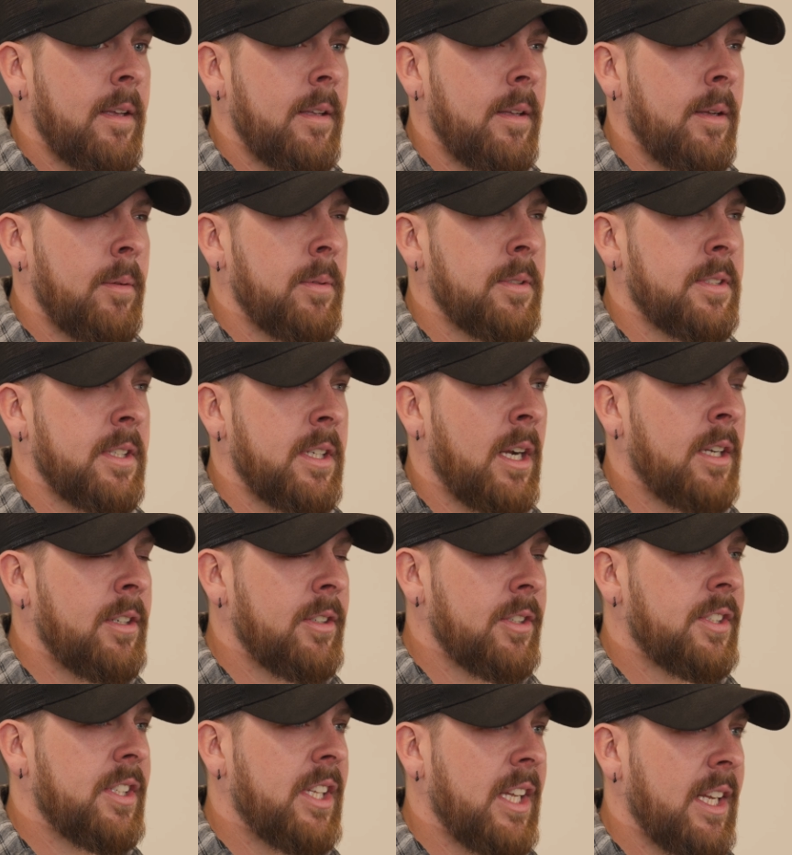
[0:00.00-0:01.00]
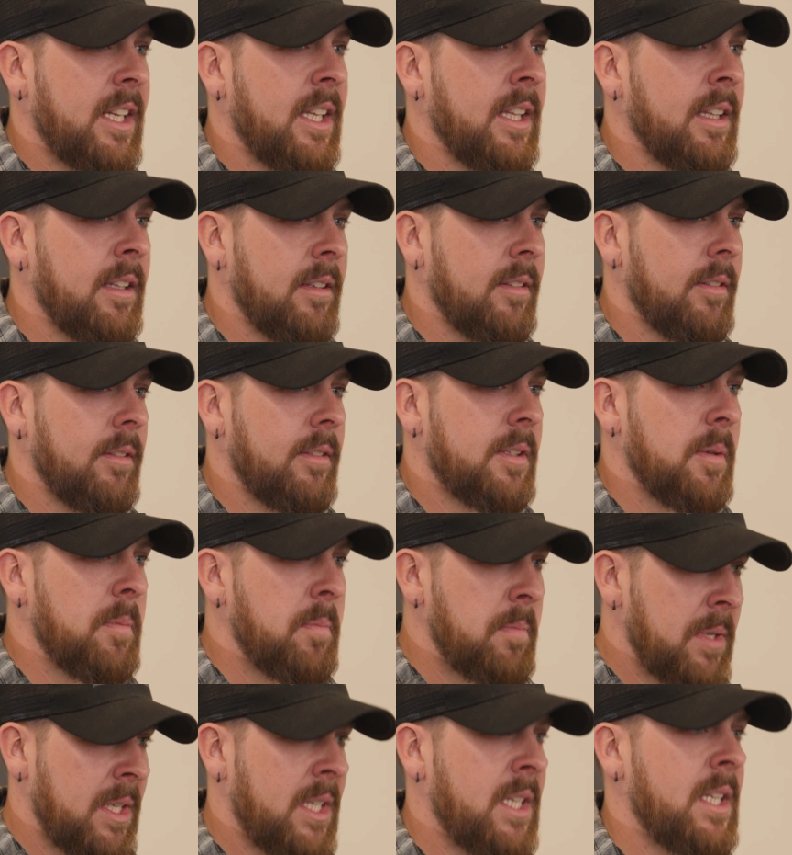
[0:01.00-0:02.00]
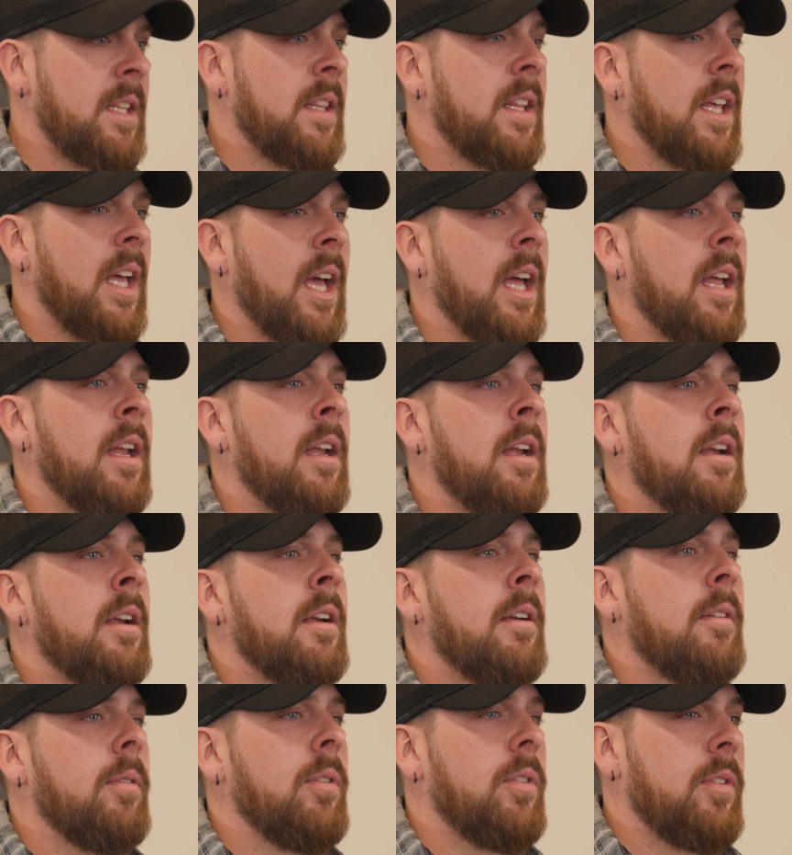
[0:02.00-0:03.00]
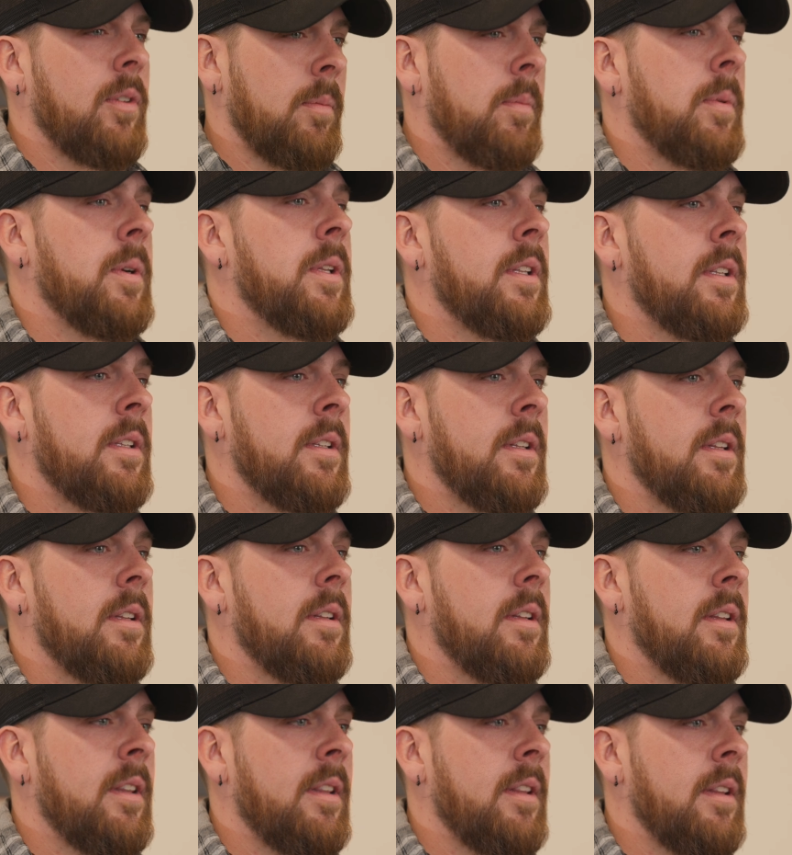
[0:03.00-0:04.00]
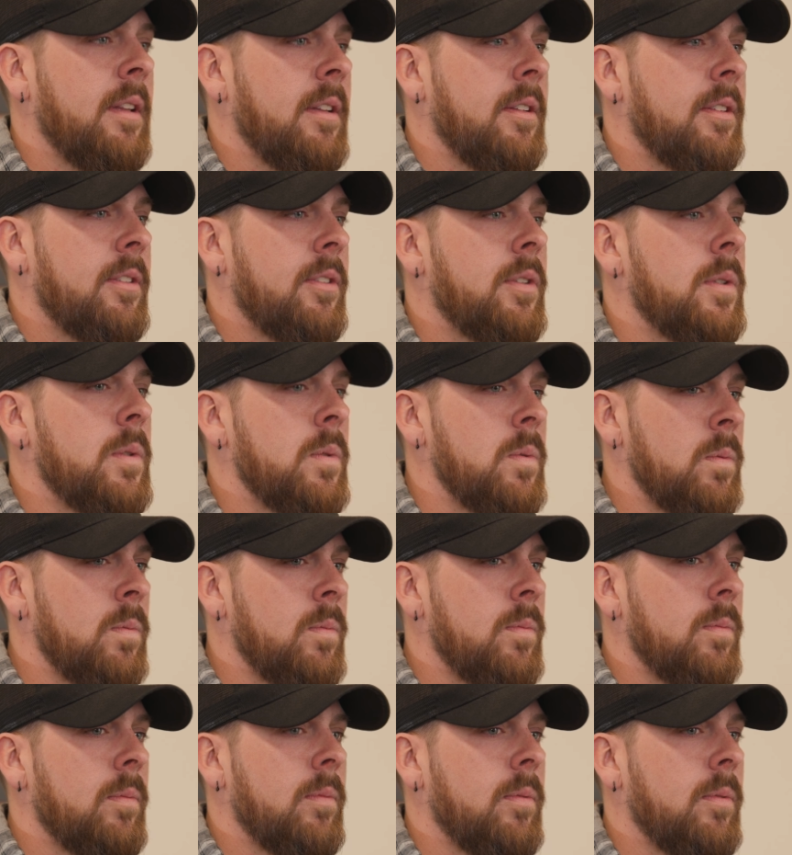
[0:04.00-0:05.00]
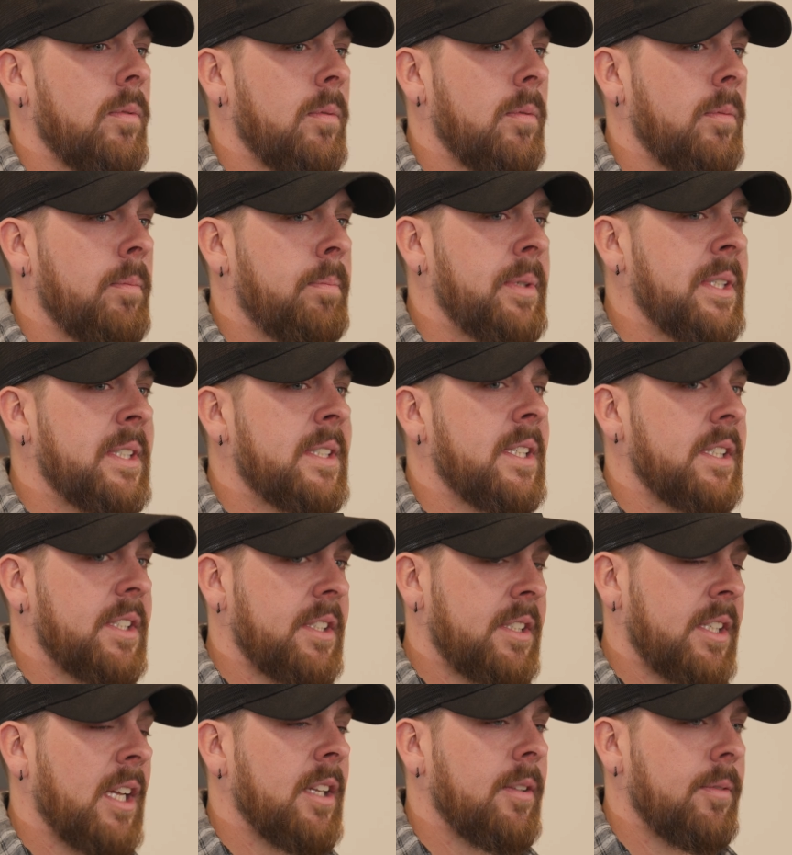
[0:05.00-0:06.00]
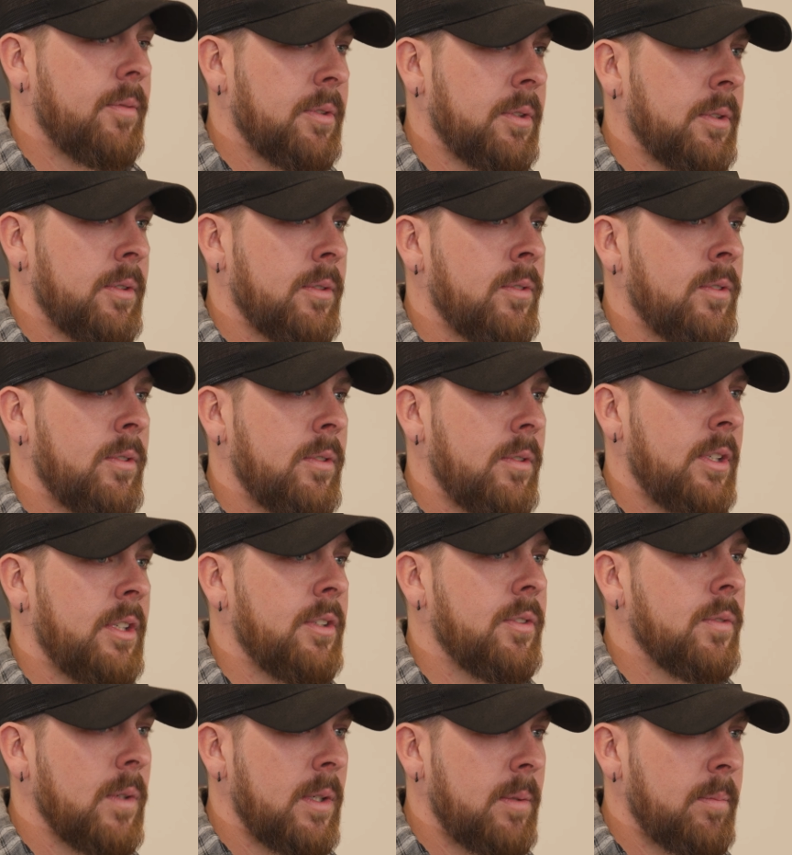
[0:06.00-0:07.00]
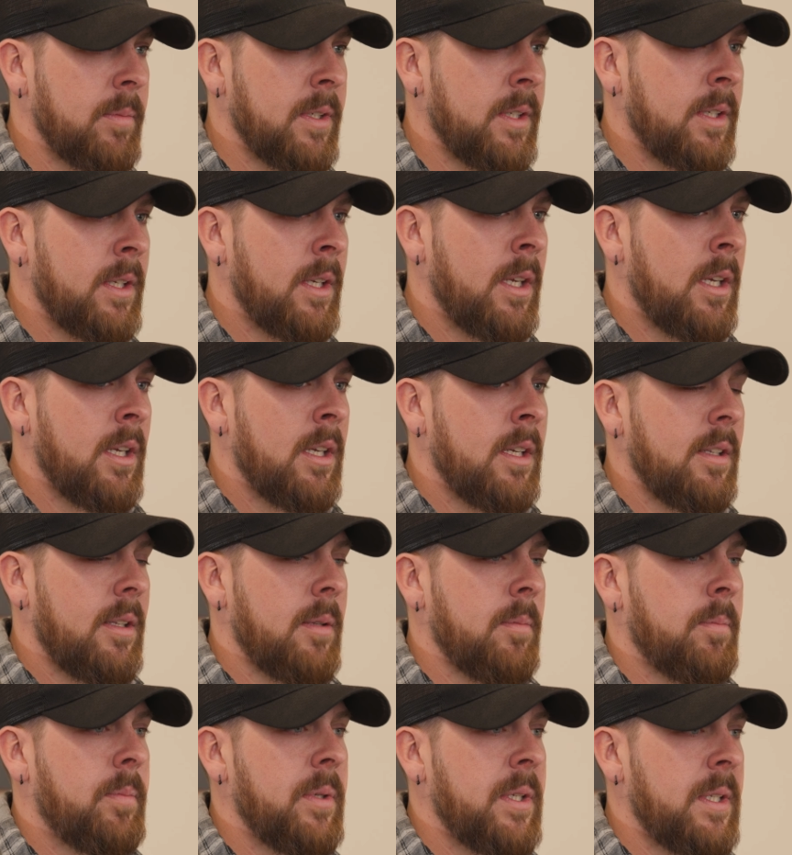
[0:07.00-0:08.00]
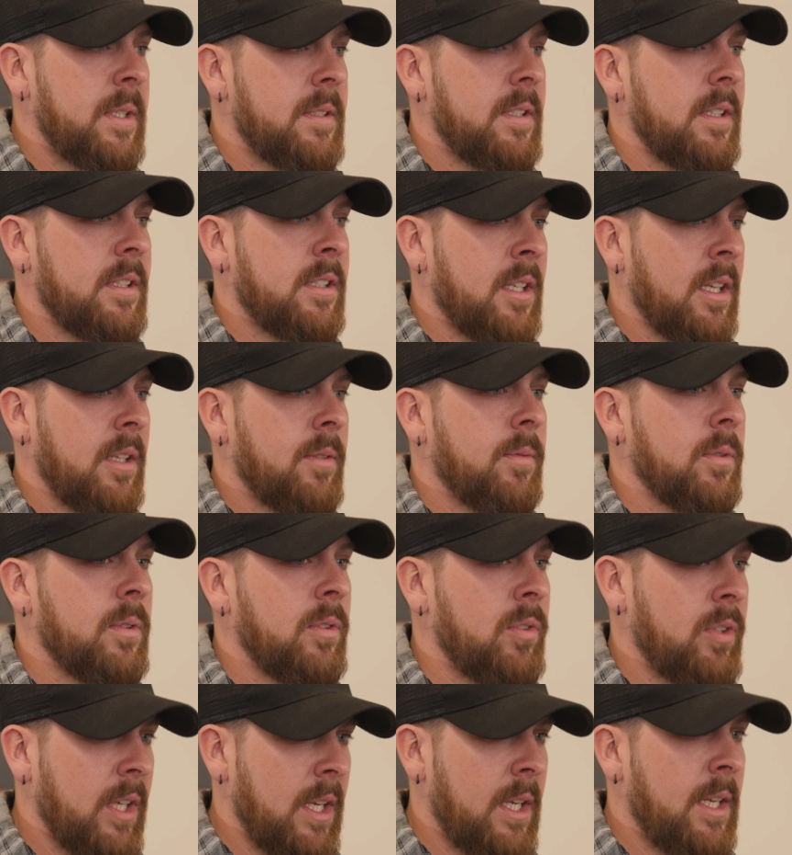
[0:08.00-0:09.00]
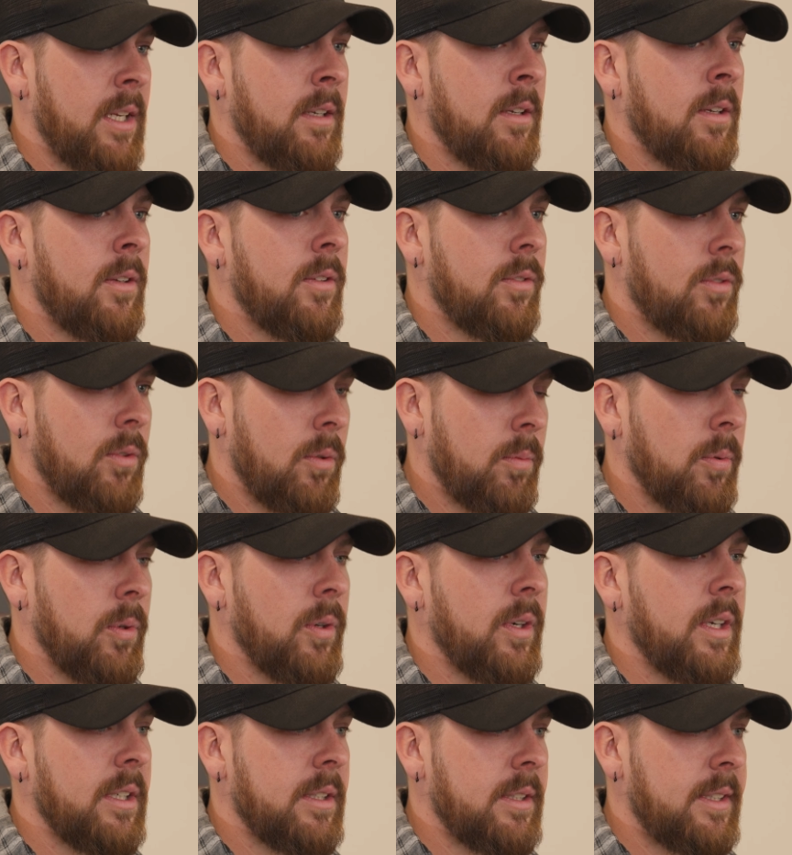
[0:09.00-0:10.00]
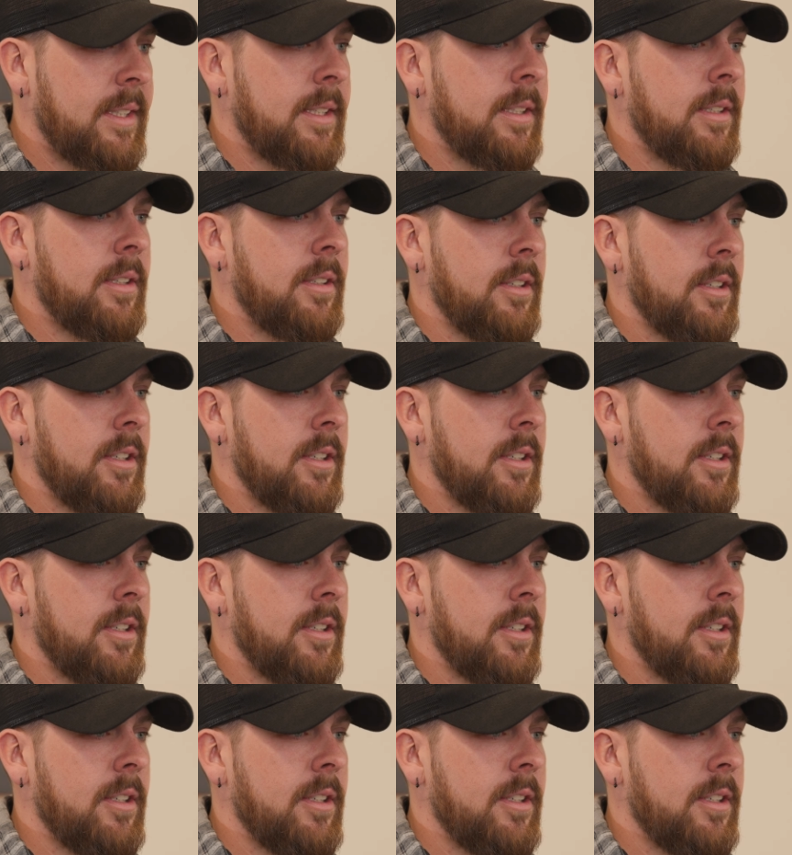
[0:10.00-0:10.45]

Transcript: It was an understanding to me that for somebody to be successful in treatment, to be successful in getting sober and clean,